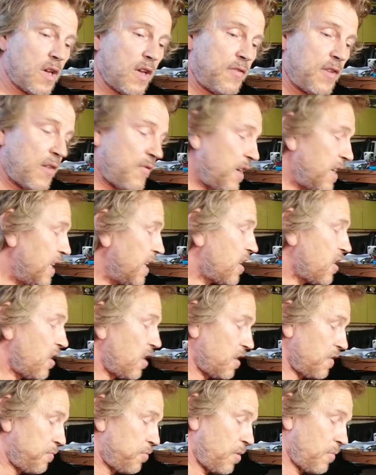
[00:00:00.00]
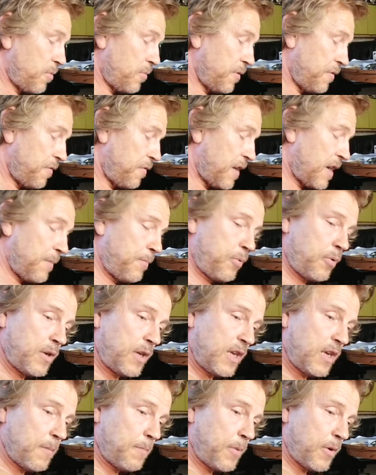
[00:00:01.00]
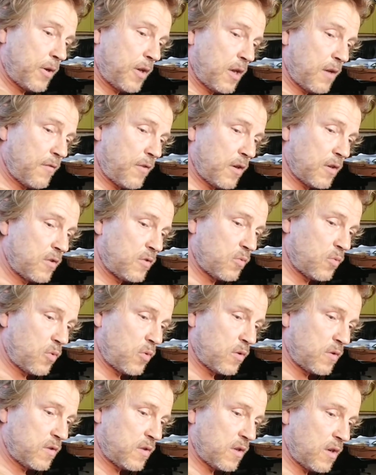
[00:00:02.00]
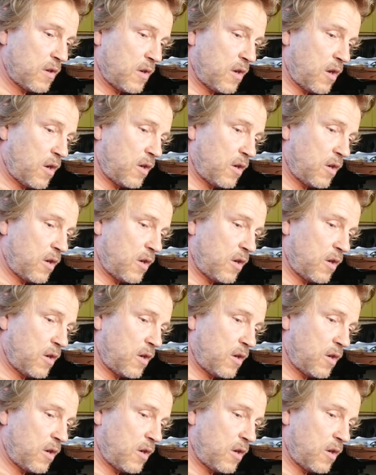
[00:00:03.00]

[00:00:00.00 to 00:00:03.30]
If you have any kind of problem, in fact, put it in a bucket of ice water.